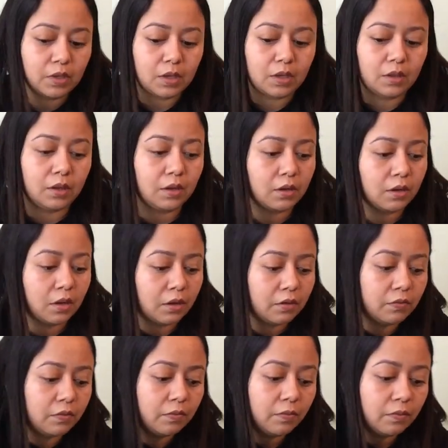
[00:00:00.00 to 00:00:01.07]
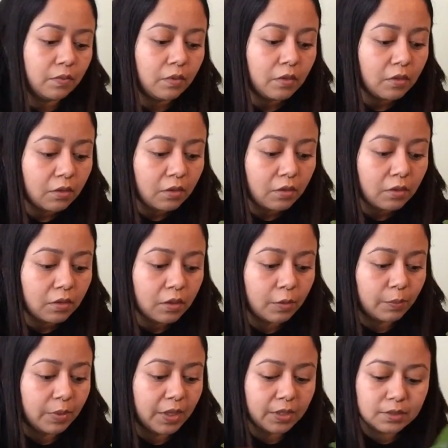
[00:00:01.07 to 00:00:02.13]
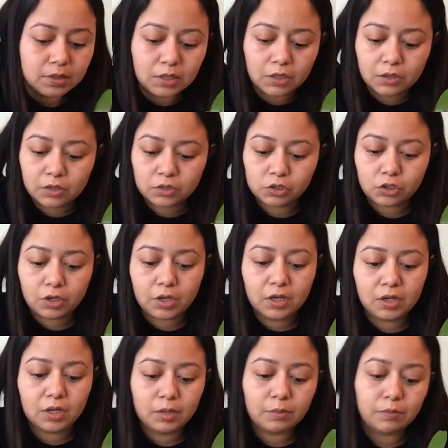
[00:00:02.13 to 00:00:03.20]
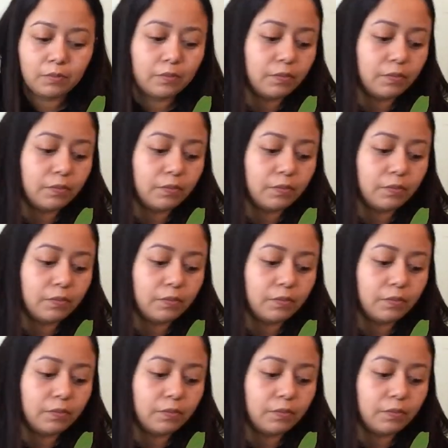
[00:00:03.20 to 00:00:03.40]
I think a lot of the plants there are drying up